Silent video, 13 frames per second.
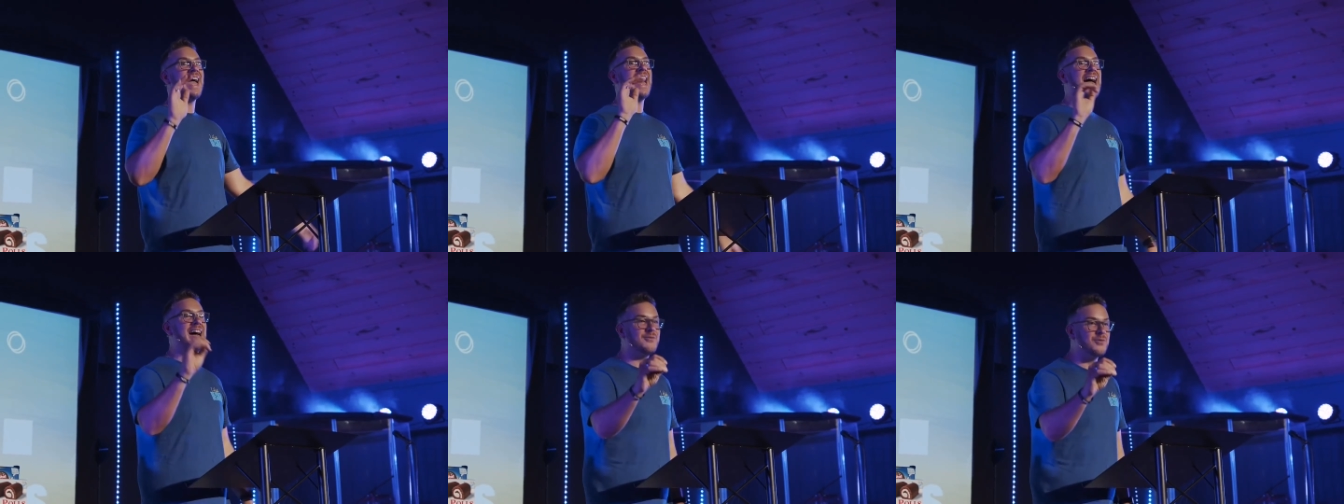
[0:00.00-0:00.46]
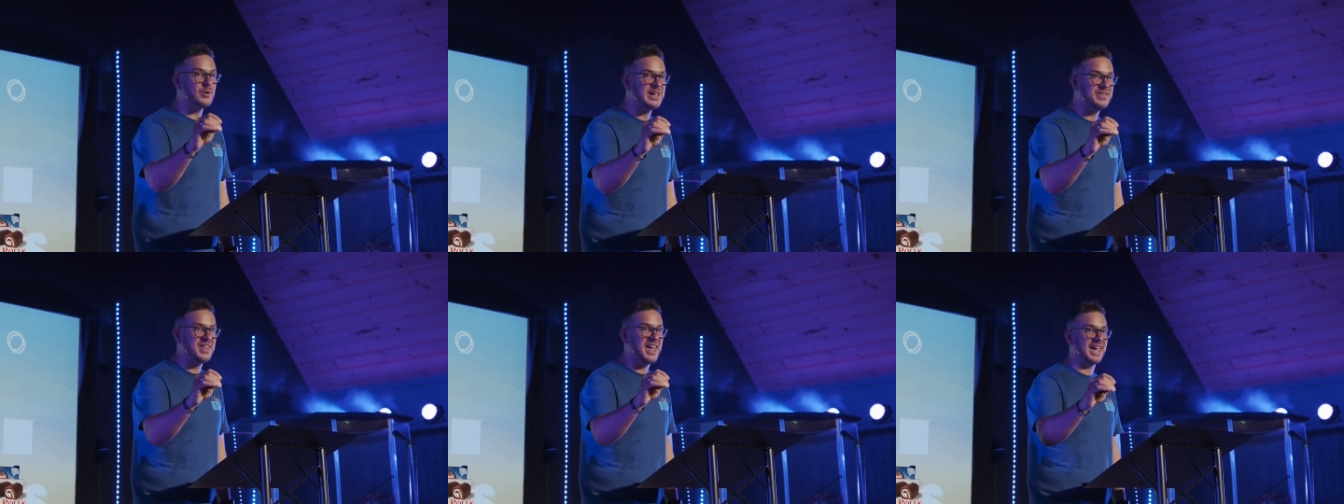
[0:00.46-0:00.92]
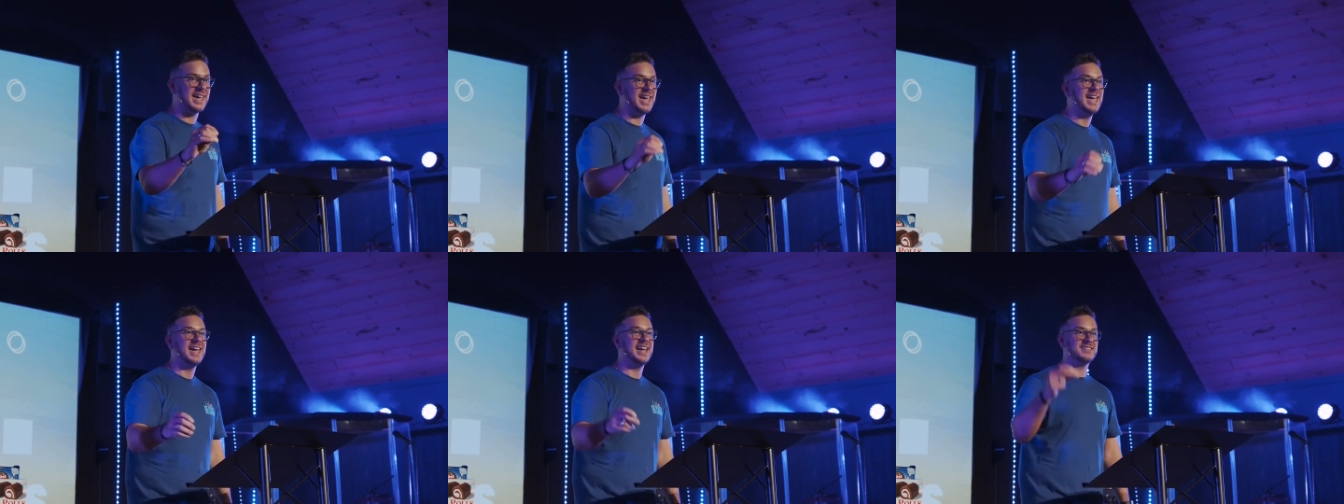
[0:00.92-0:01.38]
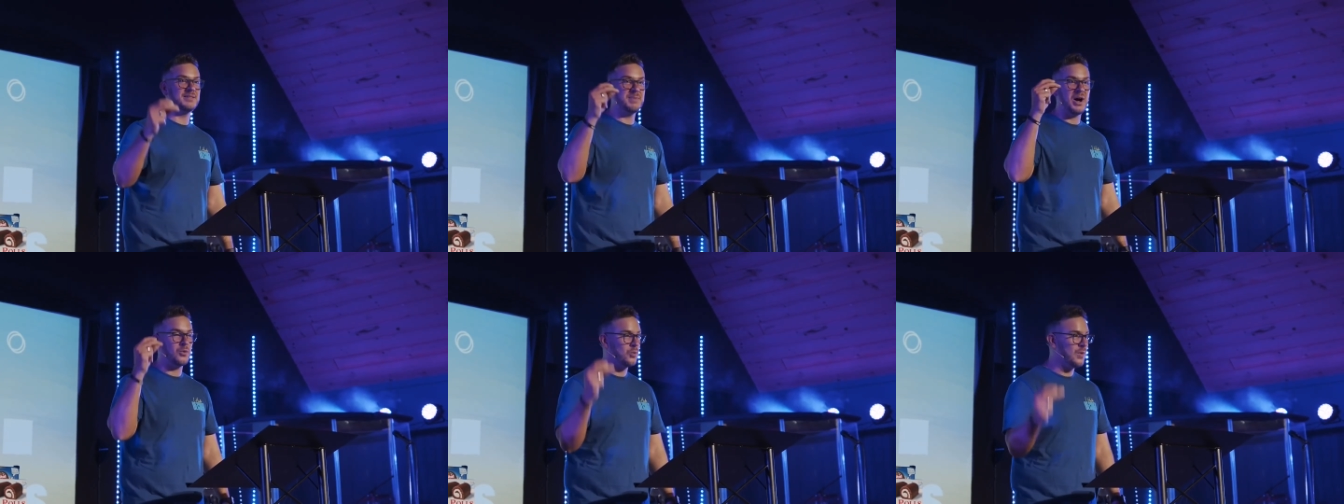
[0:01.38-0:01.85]
Everything is
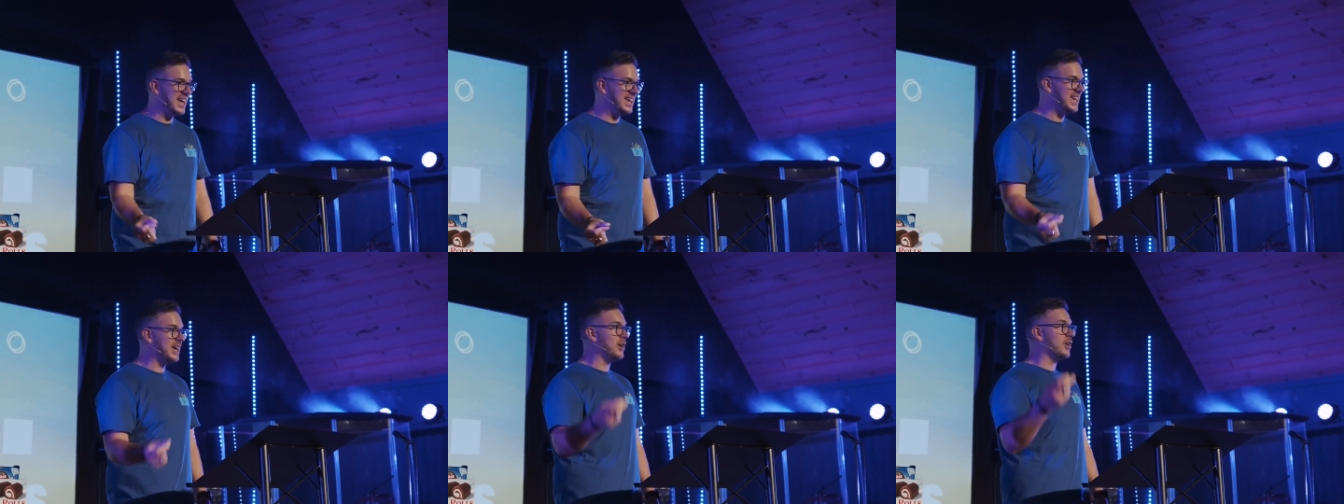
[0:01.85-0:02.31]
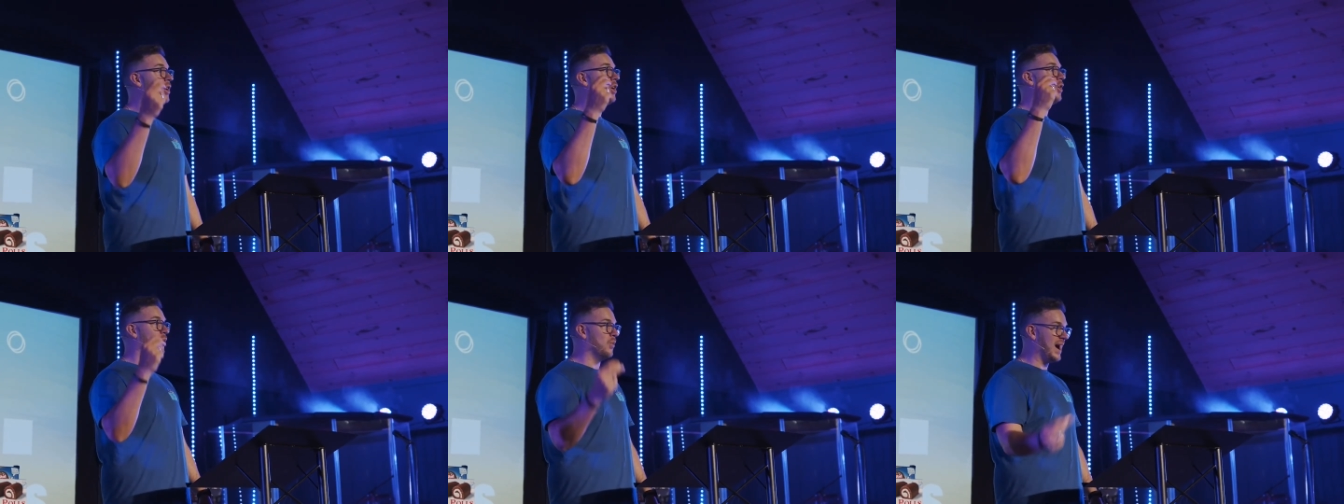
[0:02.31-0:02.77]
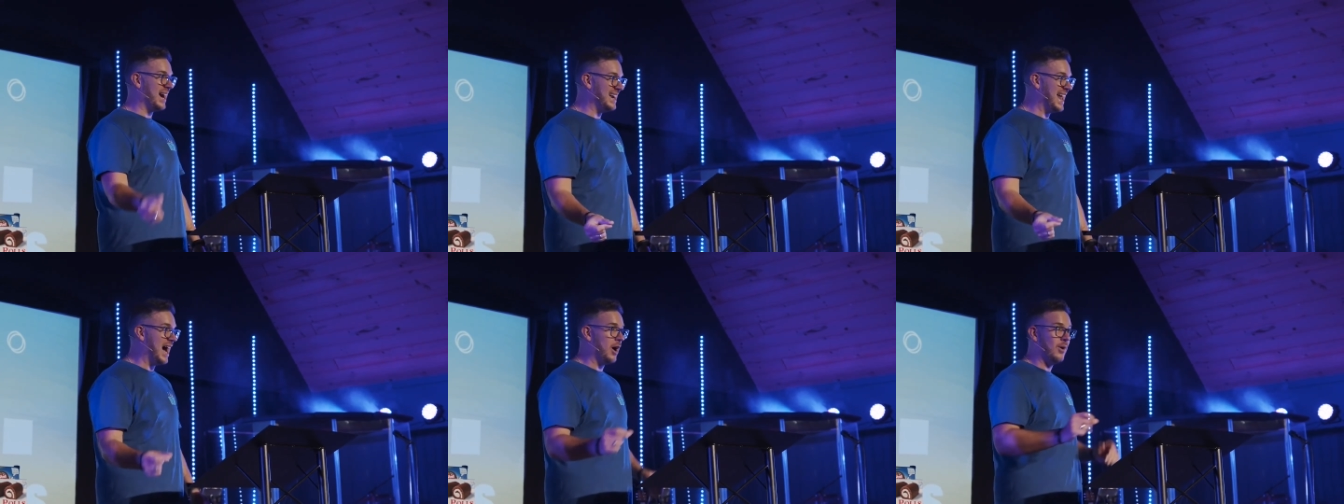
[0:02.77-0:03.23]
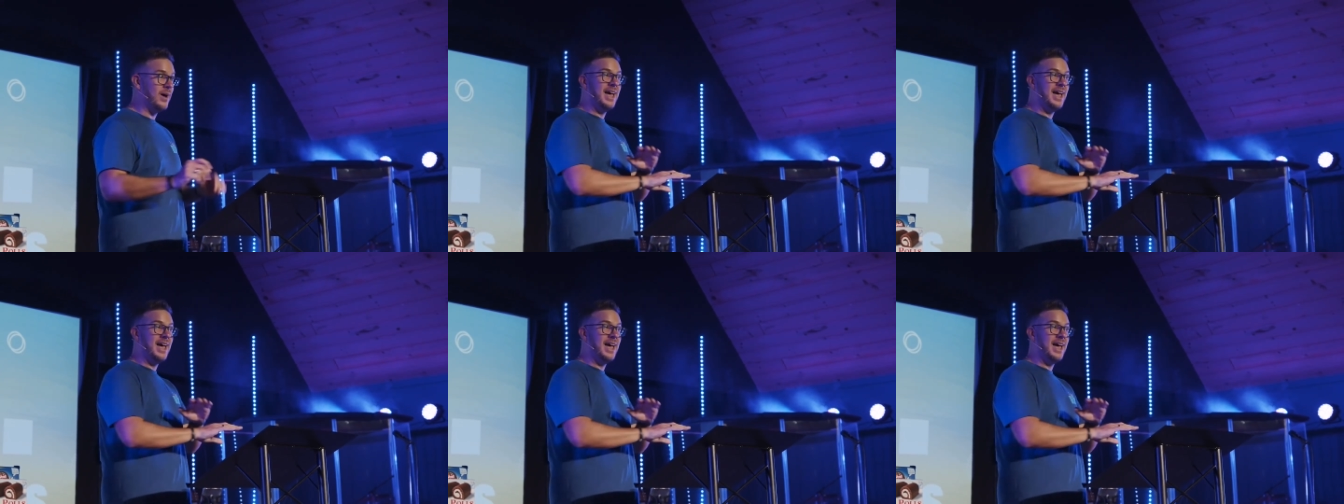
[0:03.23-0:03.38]
about right here, right now.